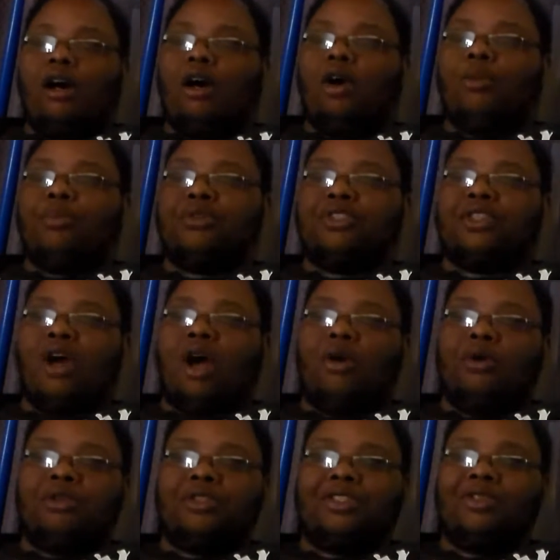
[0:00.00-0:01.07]

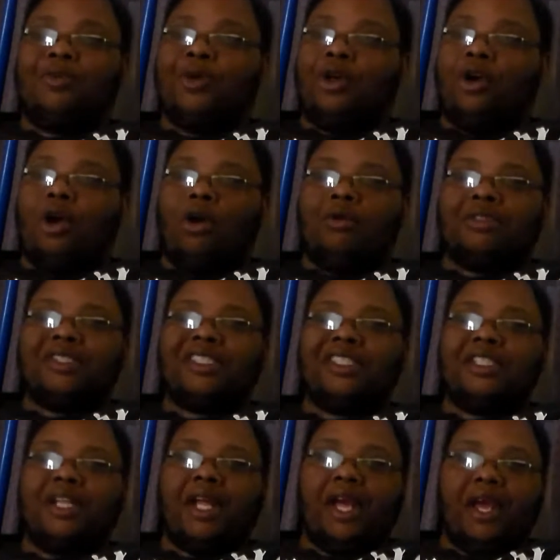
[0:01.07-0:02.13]
Bizarro Supergirl was
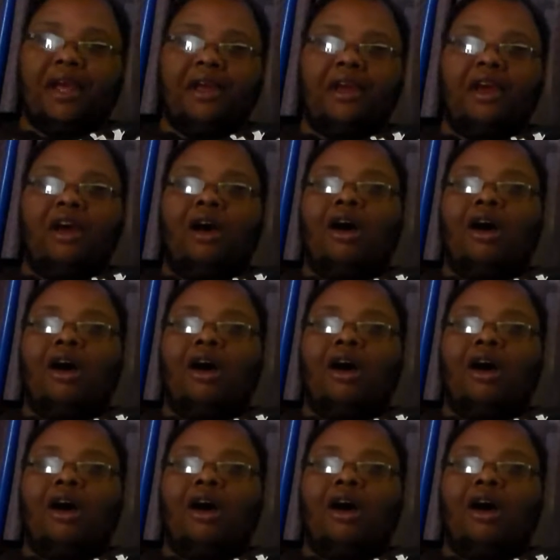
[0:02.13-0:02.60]
in that.